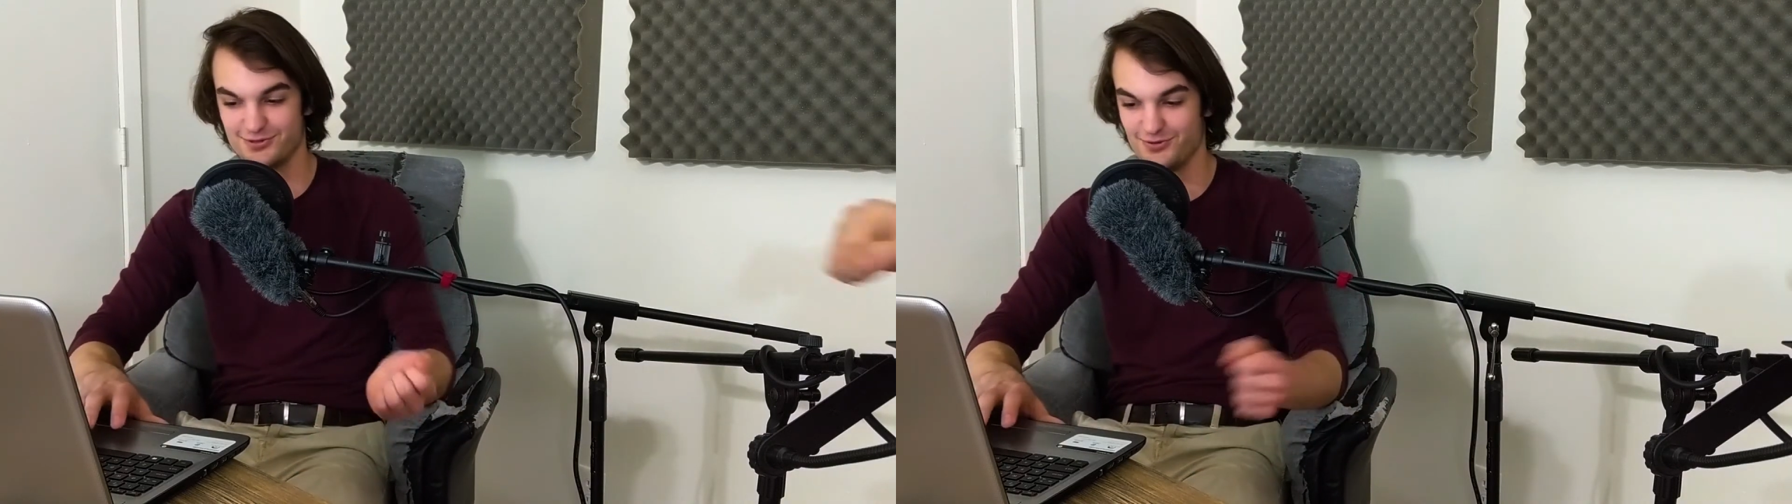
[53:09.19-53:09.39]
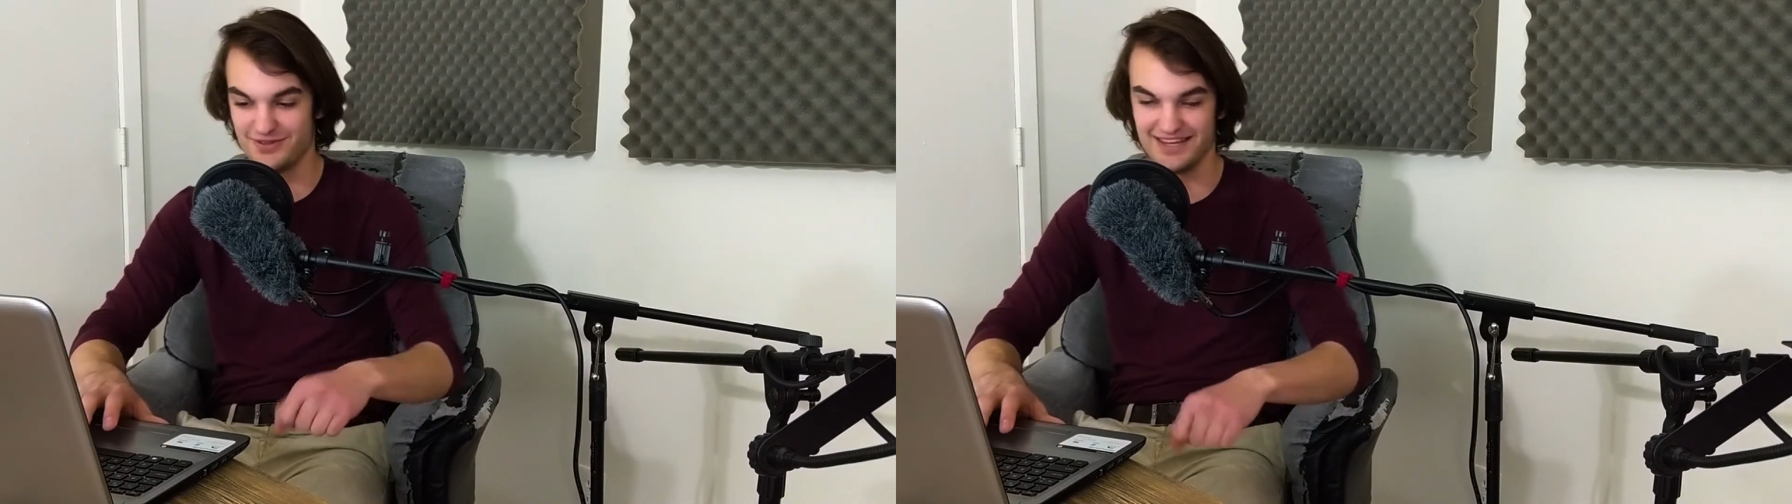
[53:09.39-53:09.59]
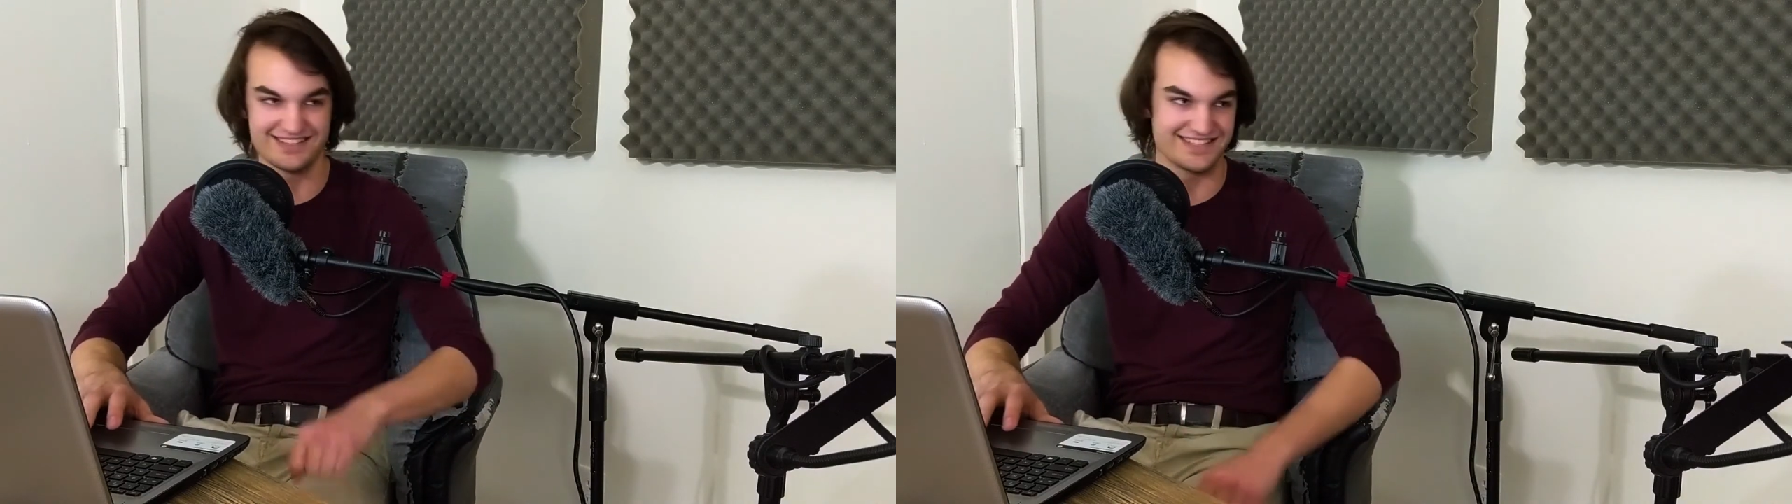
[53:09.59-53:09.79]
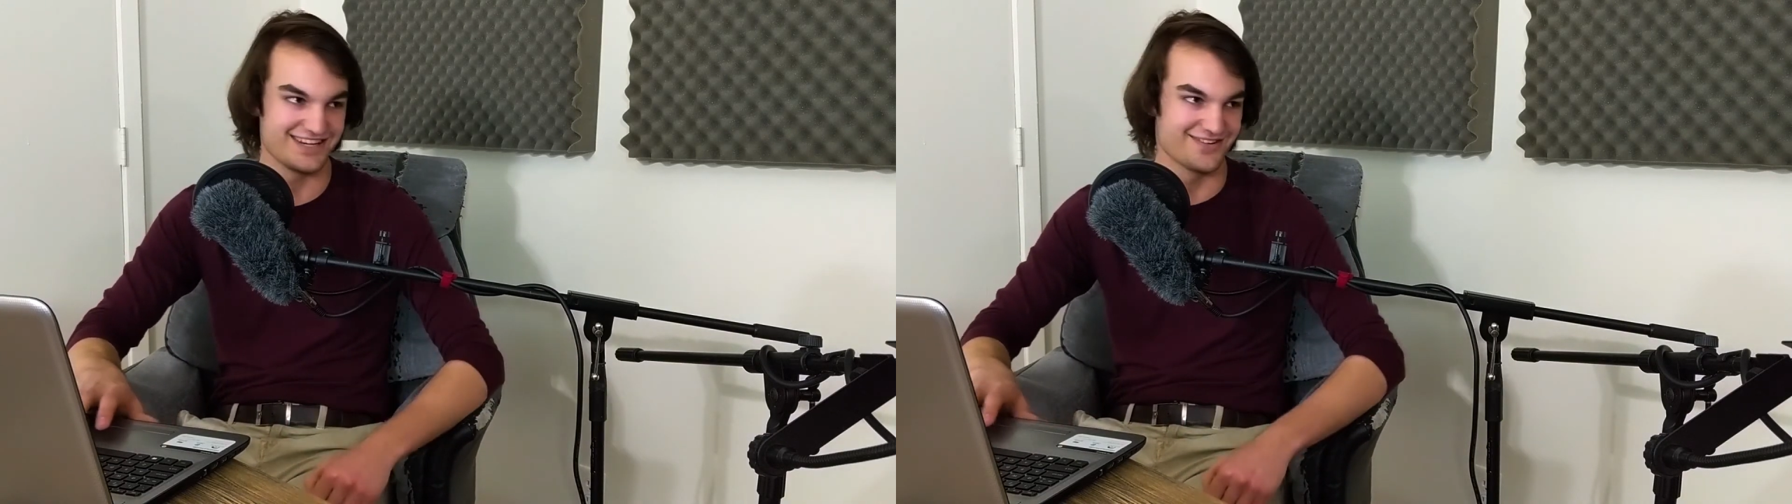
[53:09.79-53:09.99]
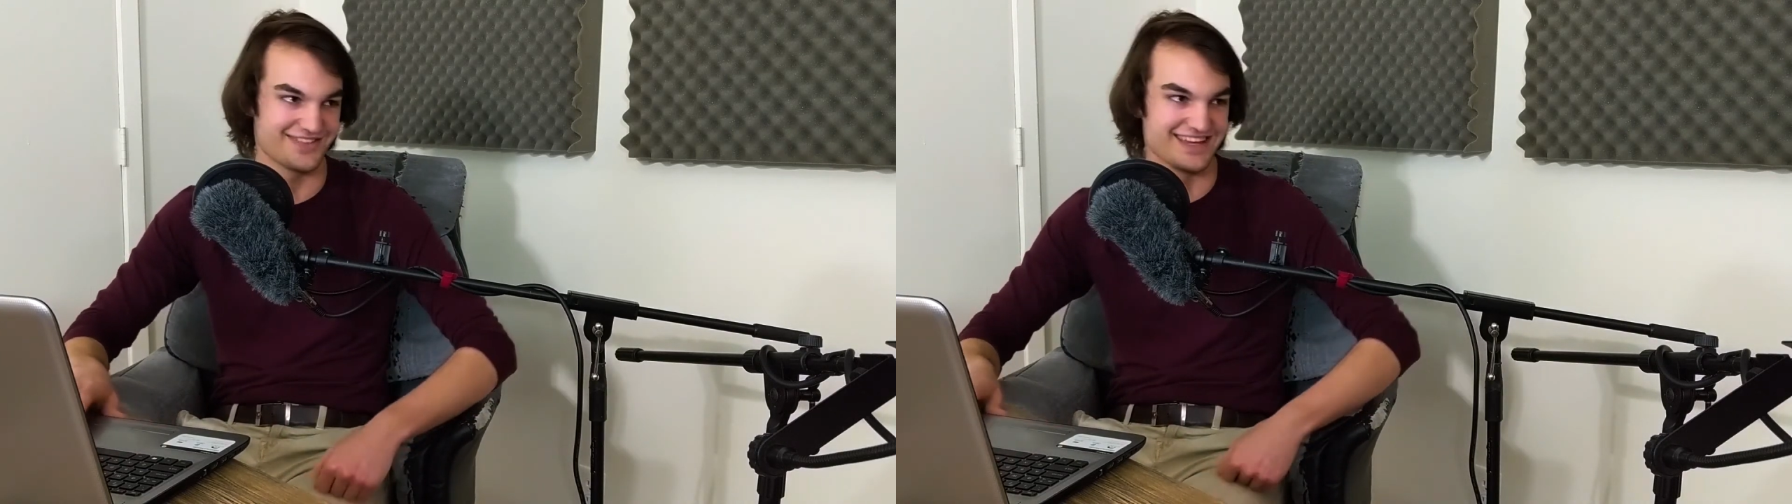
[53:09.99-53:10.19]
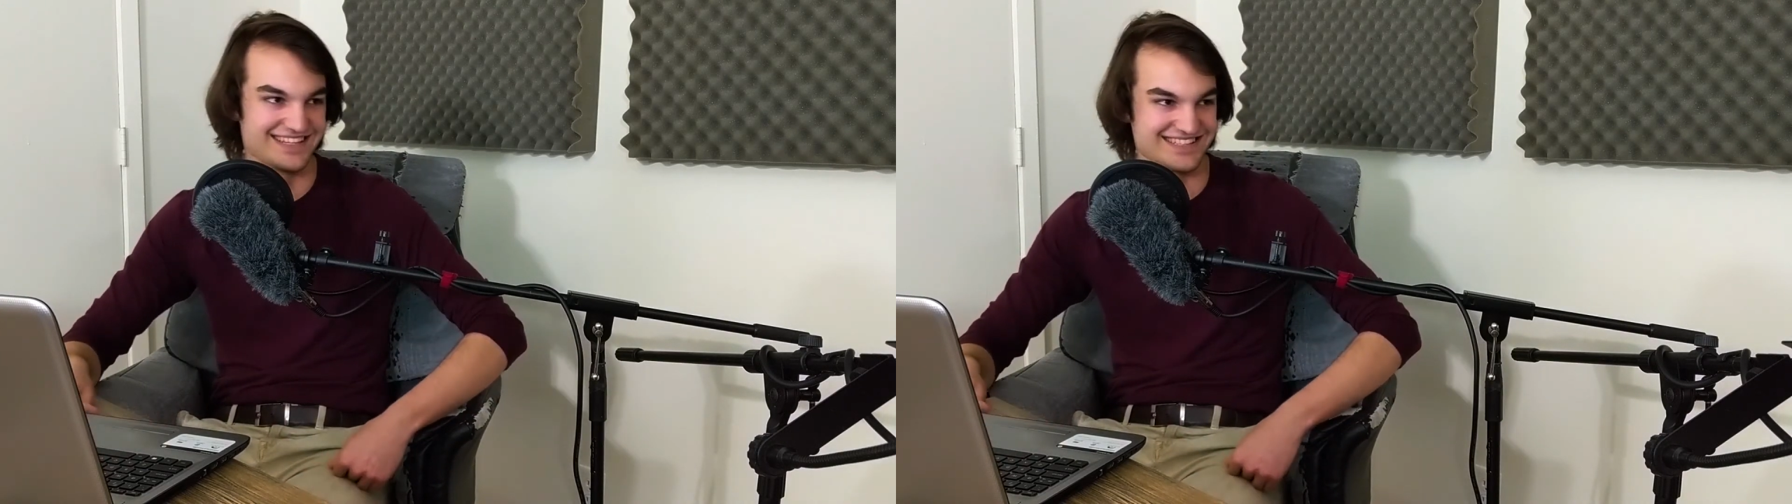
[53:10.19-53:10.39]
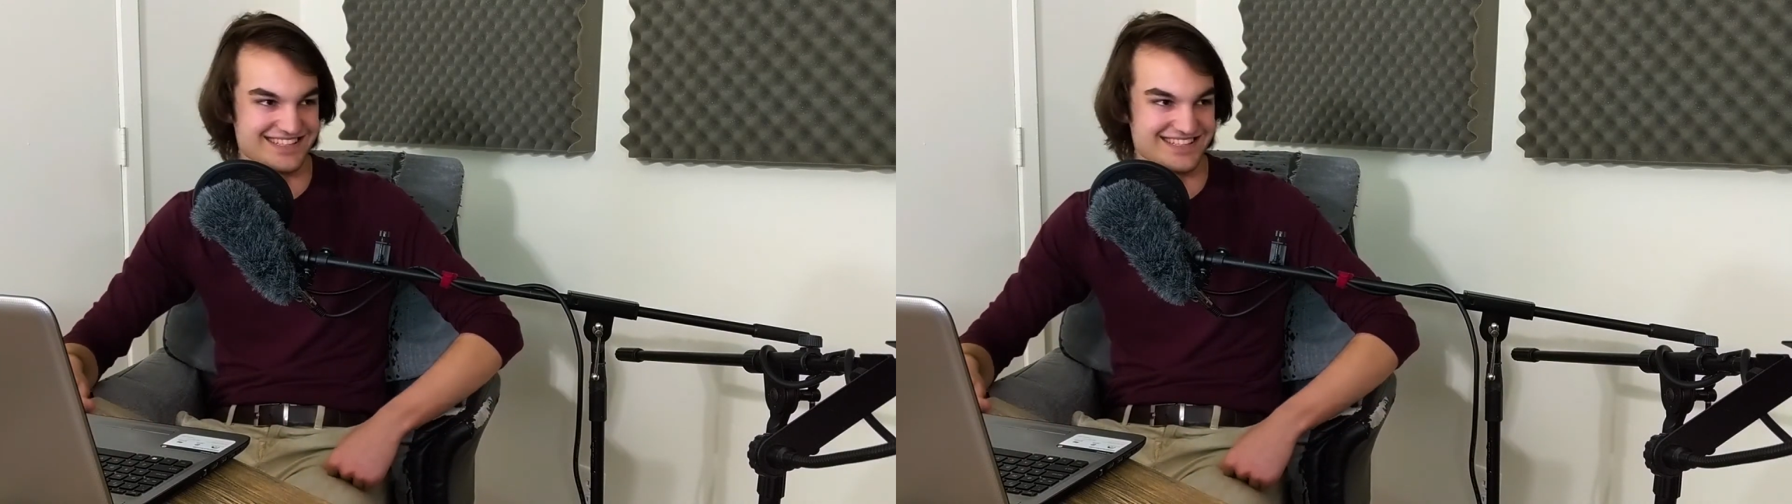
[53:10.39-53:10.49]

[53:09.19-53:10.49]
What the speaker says: do things and hear things,